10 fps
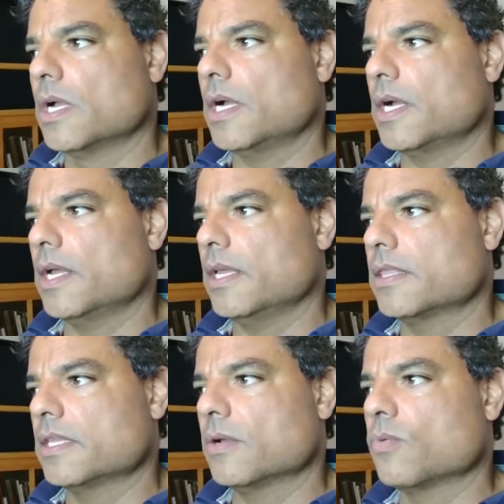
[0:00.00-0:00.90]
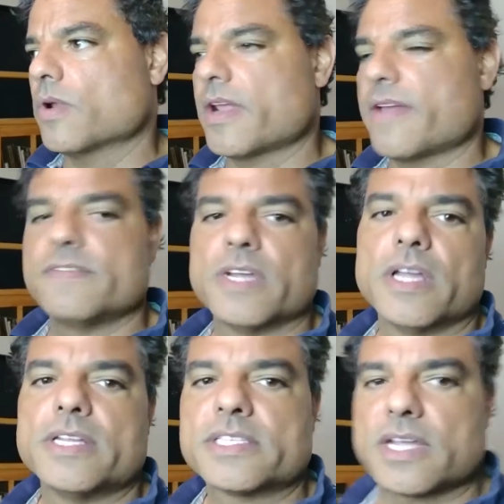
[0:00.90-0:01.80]
I think what I've
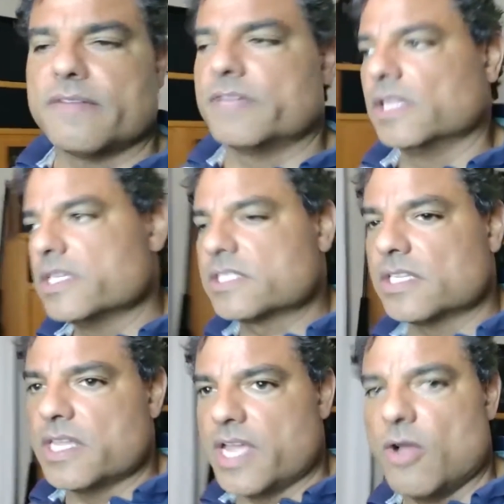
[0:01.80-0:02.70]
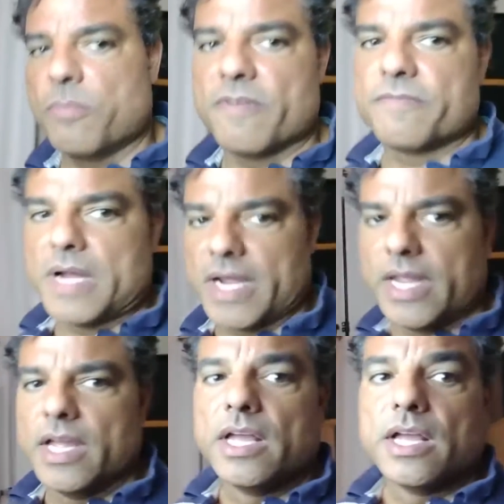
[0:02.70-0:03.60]
done is I've enlisted the help of my
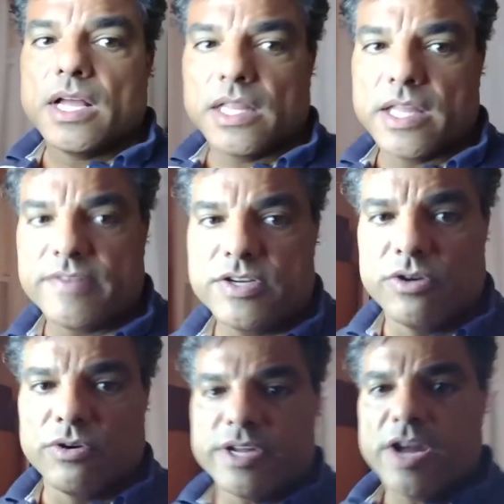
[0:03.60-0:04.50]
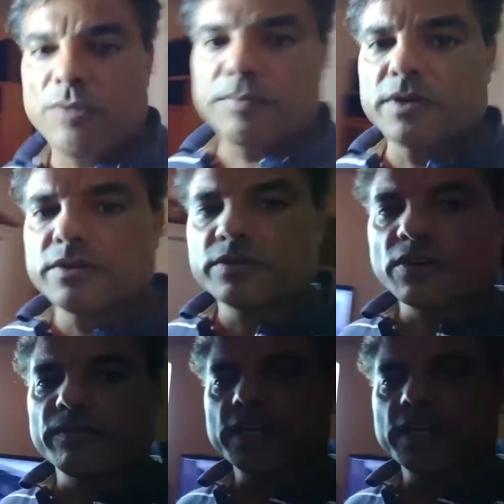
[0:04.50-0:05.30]
11-year-old helper who's over